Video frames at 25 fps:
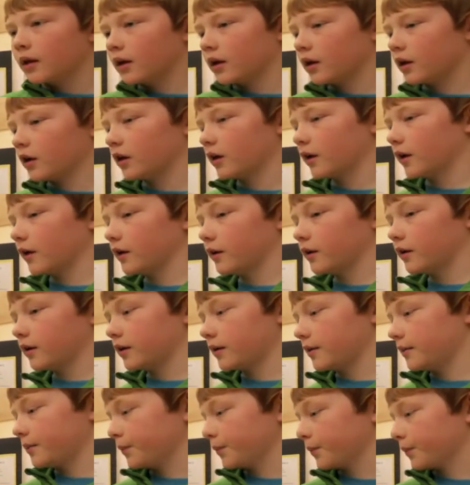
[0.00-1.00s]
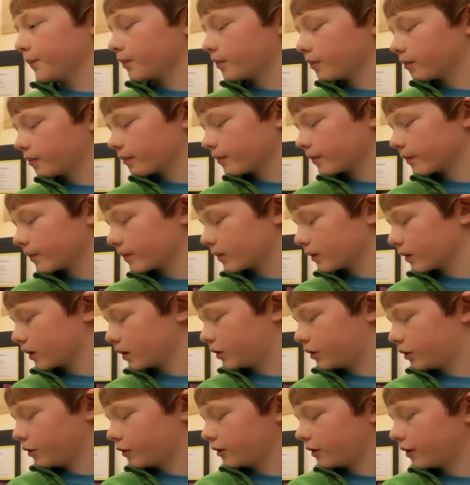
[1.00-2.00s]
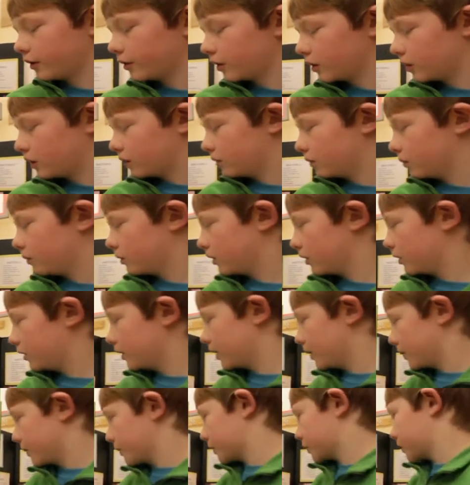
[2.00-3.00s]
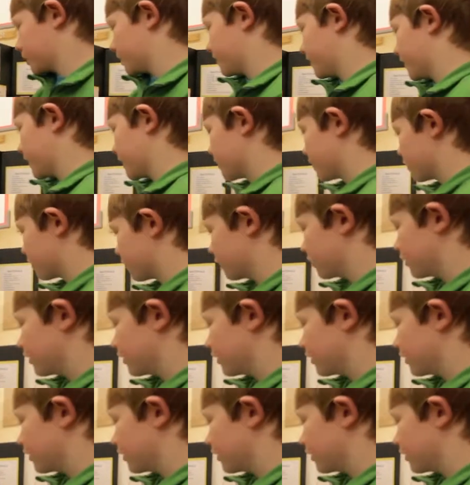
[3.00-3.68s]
And it turned out the one that worked the best